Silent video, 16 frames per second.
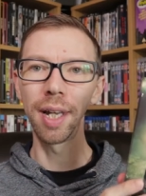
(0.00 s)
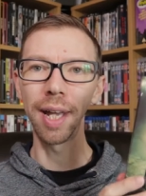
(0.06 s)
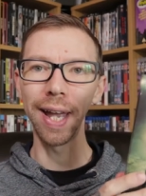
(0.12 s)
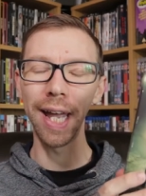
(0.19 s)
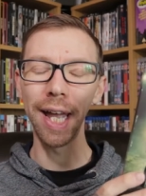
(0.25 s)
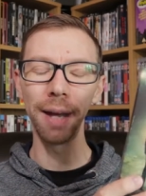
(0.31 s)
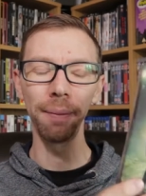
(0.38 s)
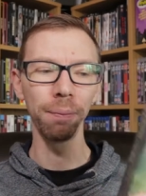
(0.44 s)

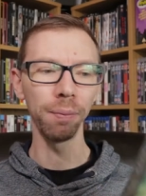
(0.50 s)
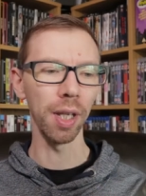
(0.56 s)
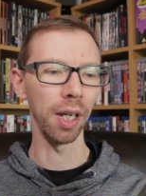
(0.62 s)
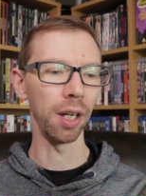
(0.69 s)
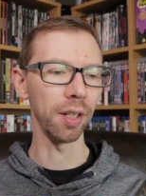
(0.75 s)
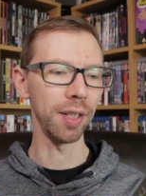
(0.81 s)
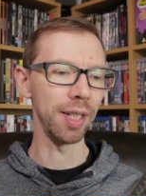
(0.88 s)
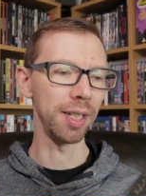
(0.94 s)
They
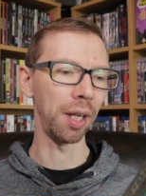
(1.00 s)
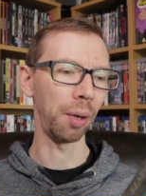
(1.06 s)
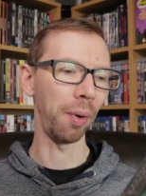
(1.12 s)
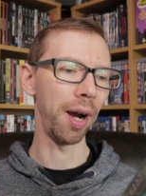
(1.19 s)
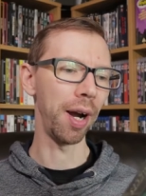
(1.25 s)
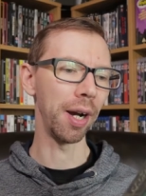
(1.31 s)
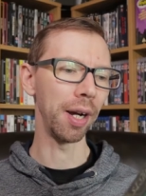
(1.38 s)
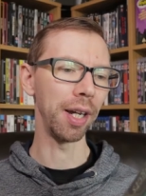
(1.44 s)
got these out
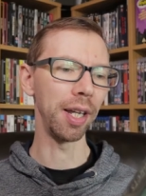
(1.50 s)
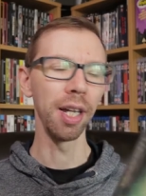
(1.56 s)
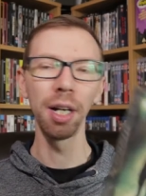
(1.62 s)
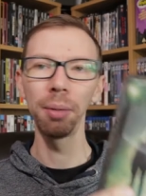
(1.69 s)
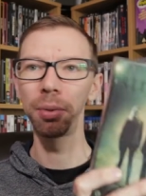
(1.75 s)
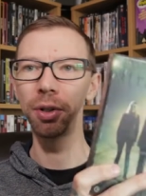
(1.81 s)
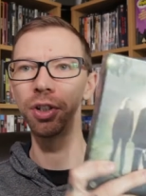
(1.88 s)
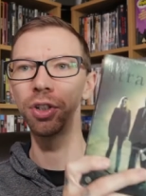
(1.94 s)
early.
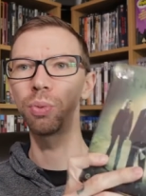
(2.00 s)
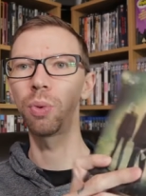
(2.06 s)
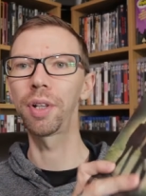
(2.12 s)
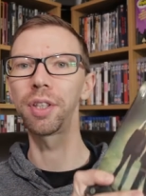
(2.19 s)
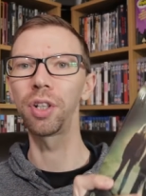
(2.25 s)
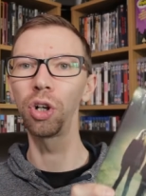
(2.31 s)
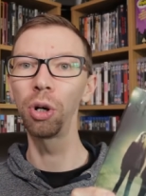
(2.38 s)
But I just wanted